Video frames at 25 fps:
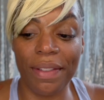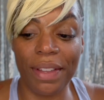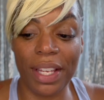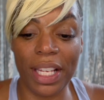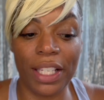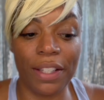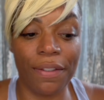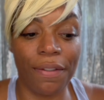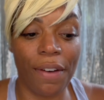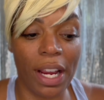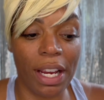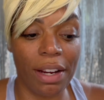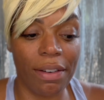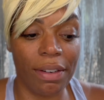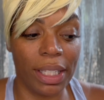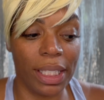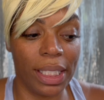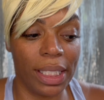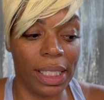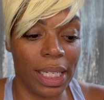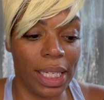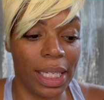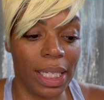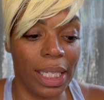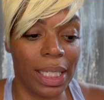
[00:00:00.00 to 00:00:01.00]
of these
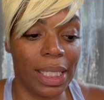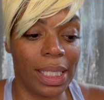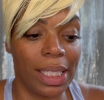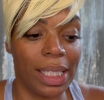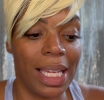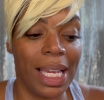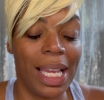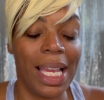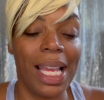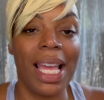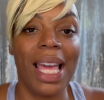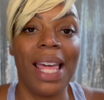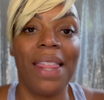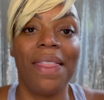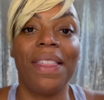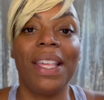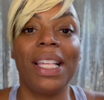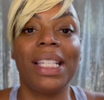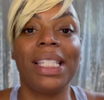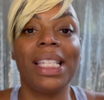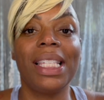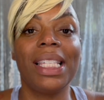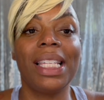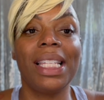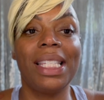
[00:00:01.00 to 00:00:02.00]
fragrances.
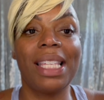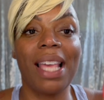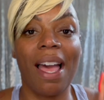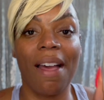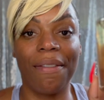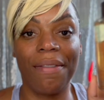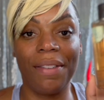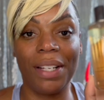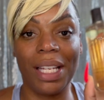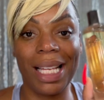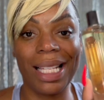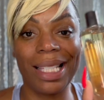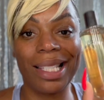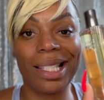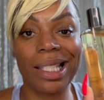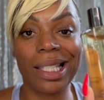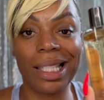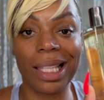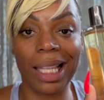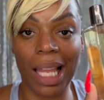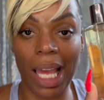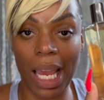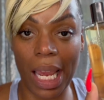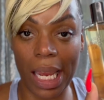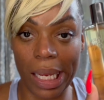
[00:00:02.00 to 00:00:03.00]
This is a definite
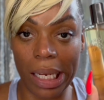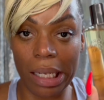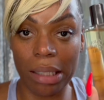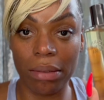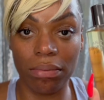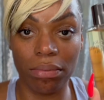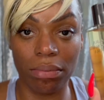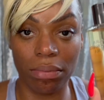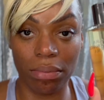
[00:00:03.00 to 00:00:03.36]
slay.